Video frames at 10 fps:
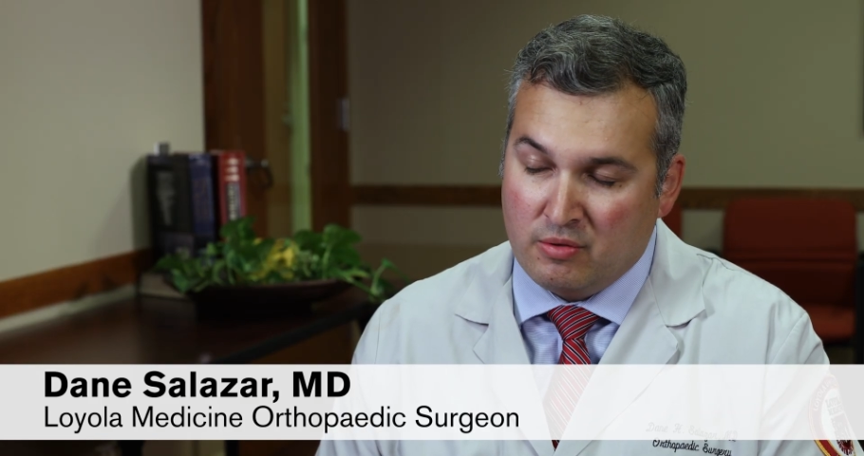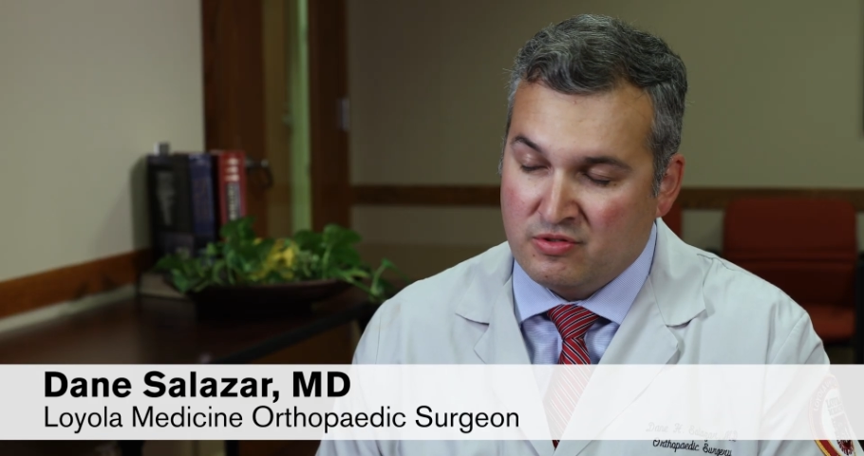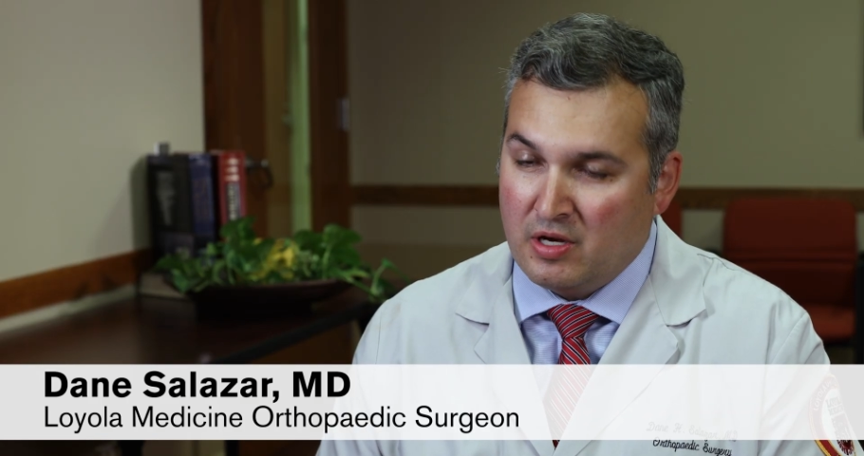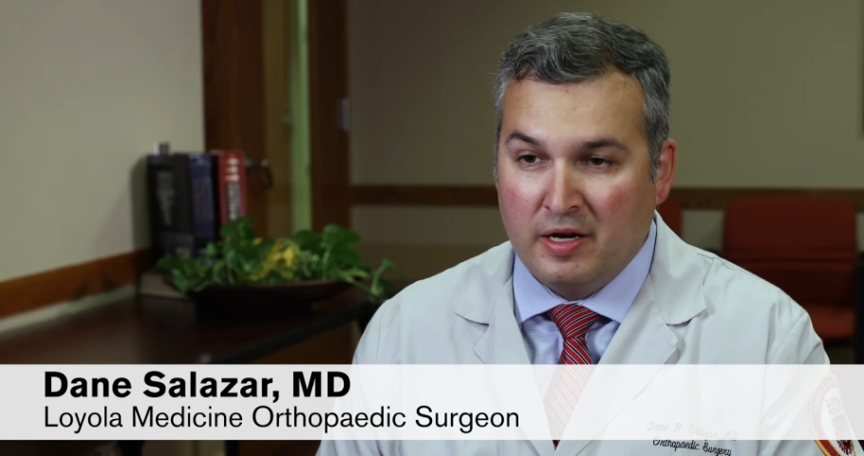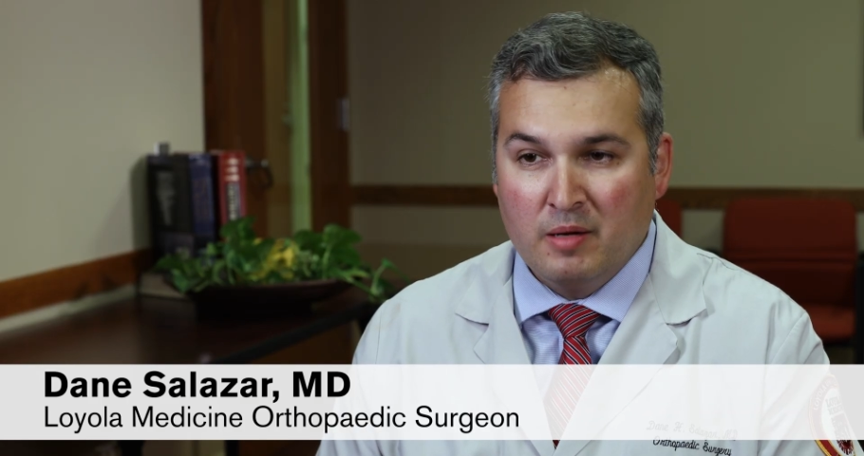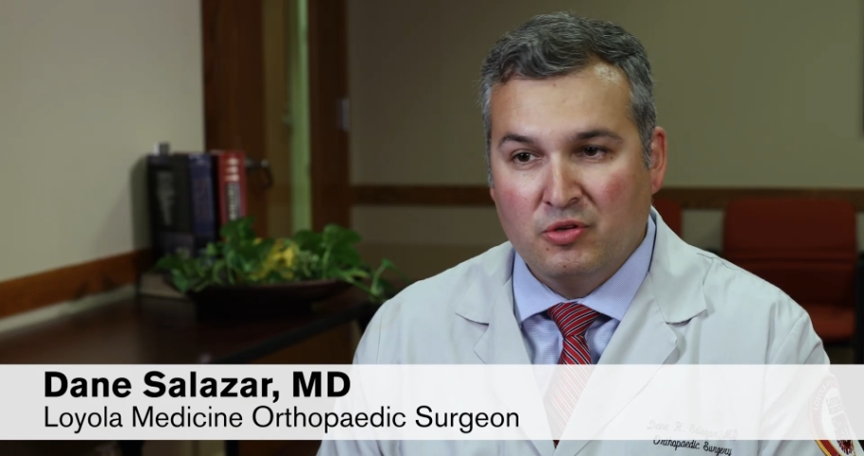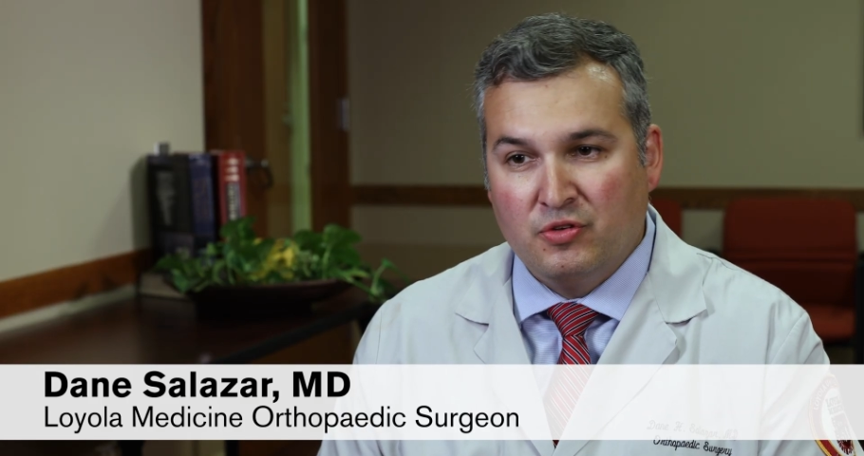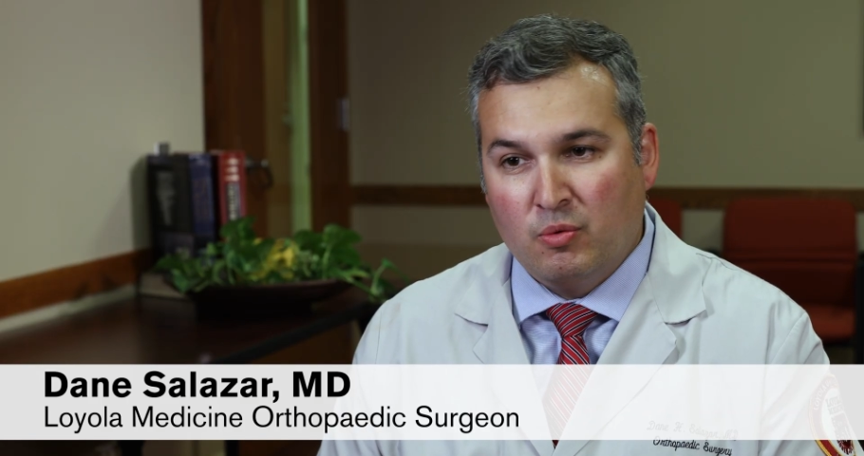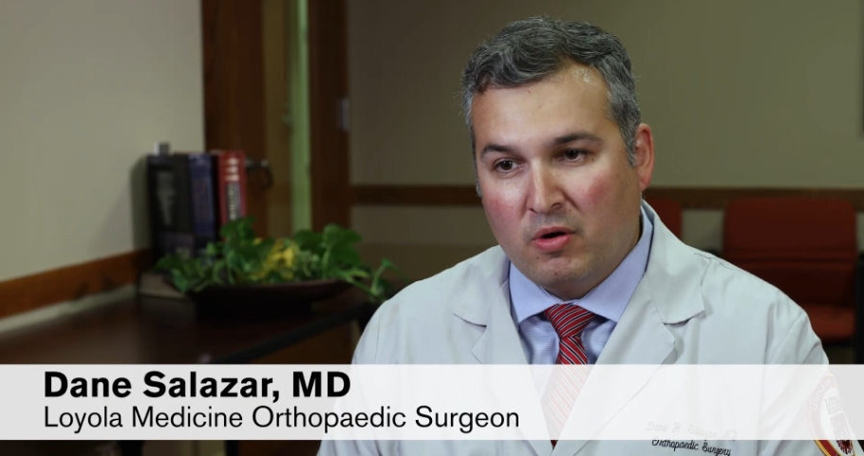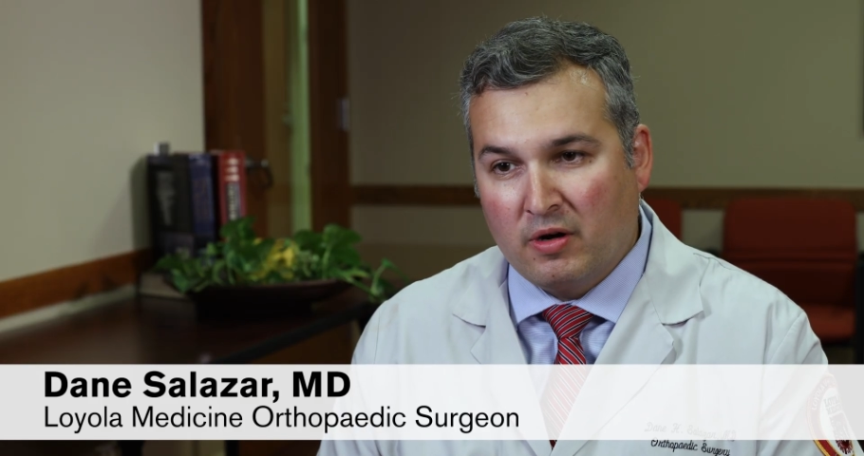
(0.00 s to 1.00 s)
He was unable
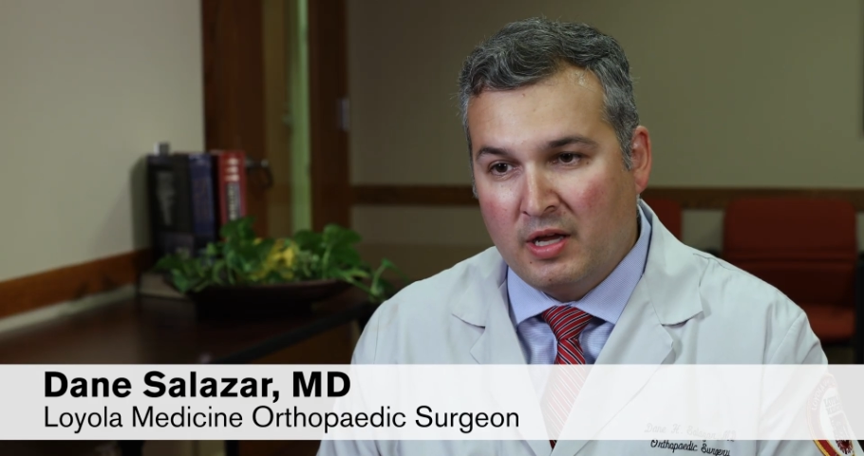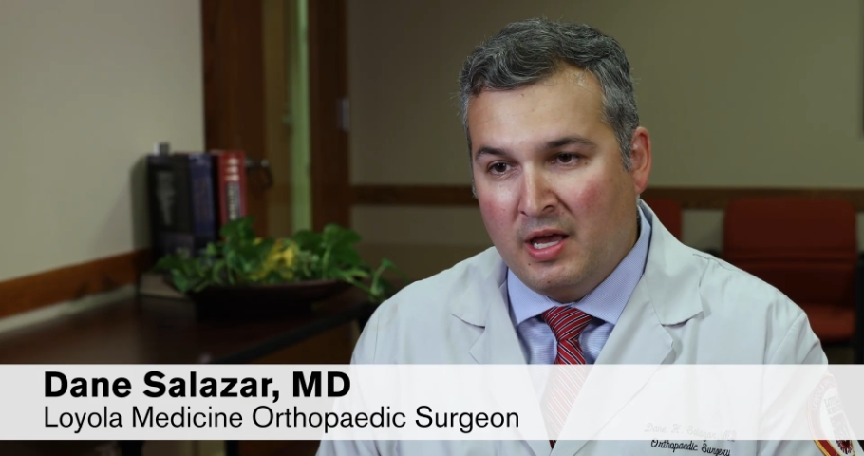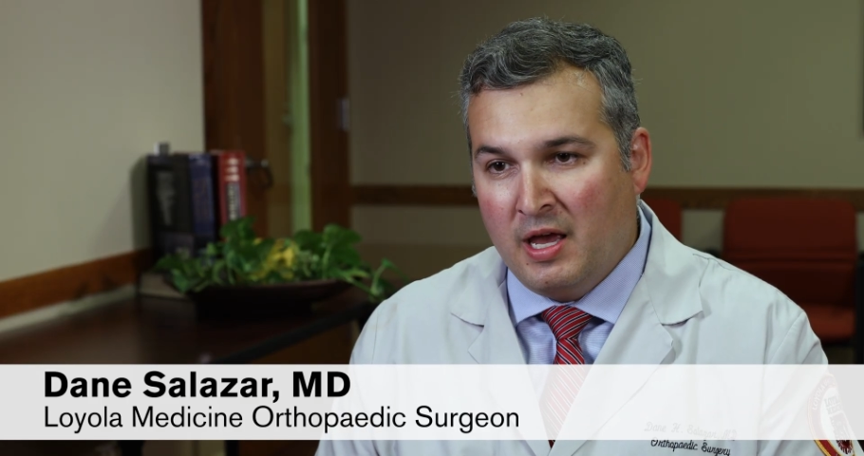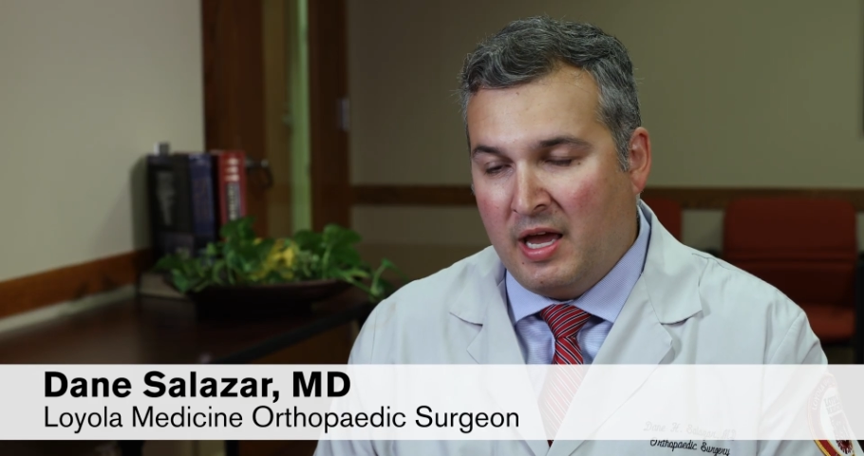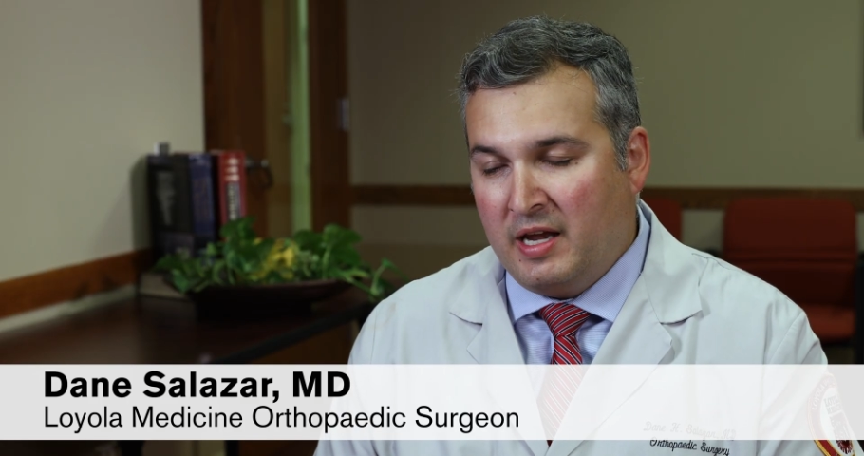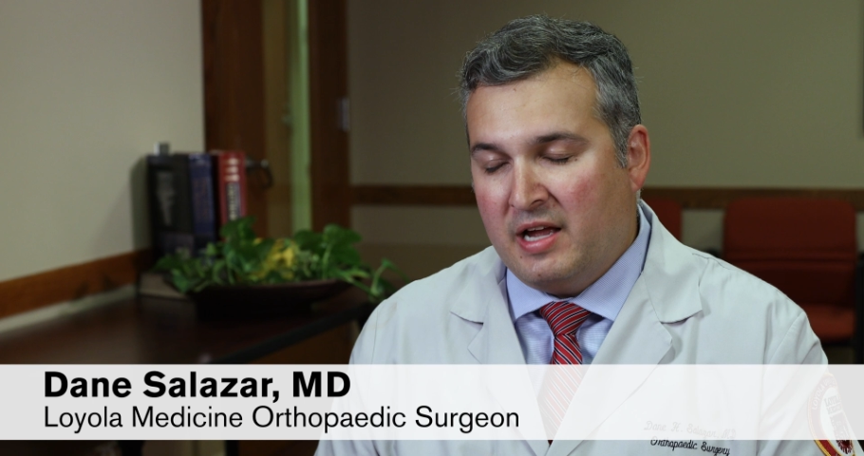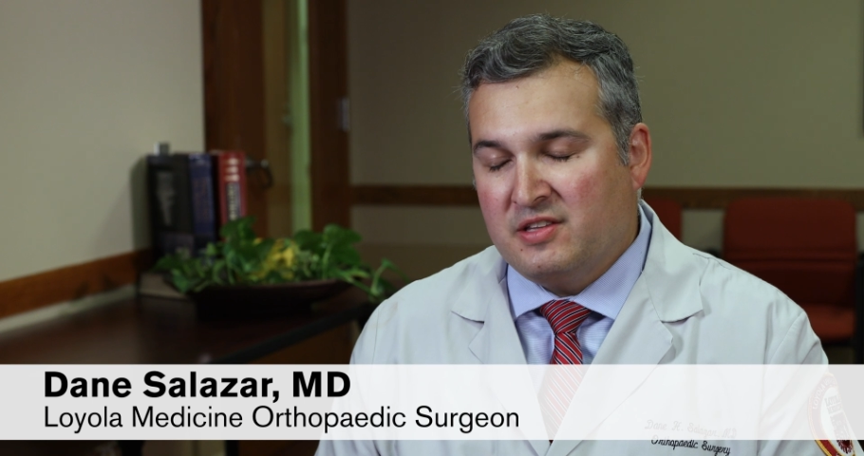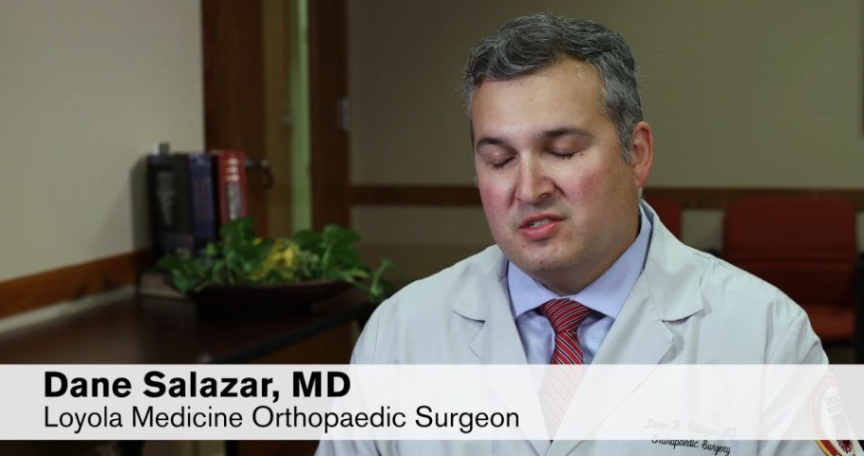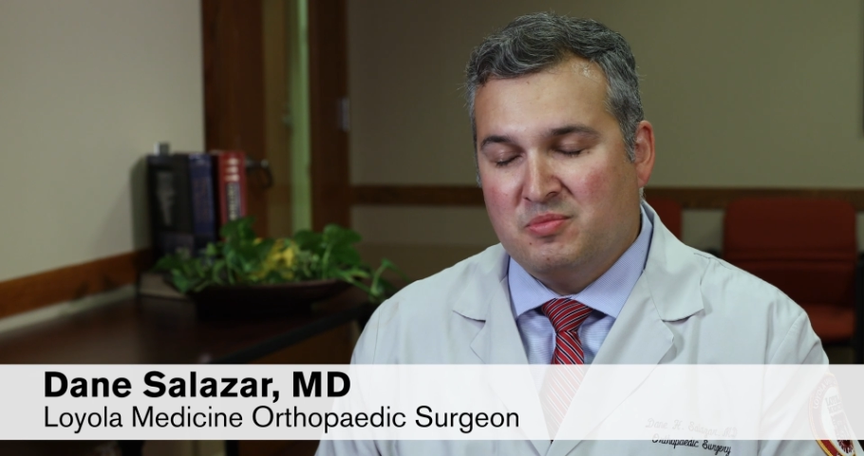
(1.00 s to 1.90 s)
to work, and he had